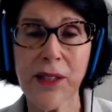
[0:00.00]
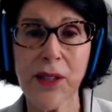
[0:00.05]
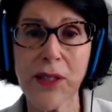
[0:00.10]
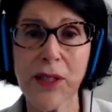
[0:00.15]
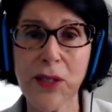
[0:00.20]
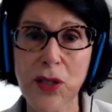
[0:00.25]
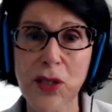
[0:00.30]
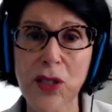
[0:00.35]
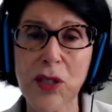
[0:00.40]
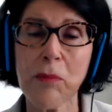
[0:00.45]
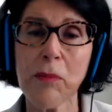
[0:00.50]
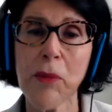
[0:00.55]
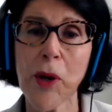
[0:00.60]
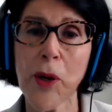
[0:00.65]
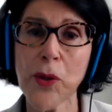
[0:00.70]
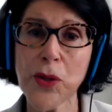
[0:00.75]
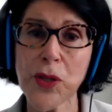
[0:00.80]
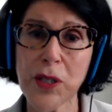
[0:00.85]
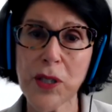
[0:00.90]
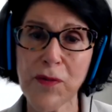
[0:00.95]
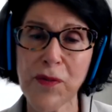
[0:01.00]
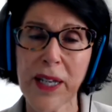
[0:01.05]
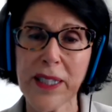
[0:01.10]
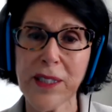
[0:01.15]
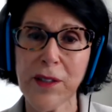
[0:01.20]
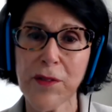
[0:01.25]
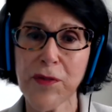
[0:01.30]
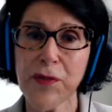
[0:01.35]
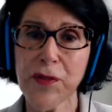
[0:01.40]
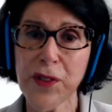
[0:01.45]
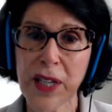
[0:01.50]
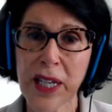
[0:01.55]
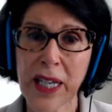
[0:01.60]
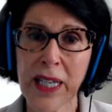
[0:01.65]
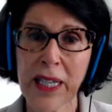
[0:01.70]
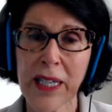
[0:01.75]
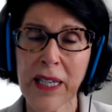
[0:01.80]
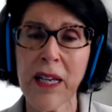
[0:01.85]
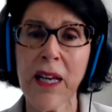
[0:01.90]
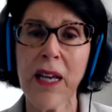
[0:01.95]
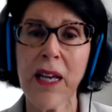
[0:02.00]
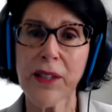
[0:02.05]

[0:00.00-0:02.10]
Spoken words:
this is the most effective thing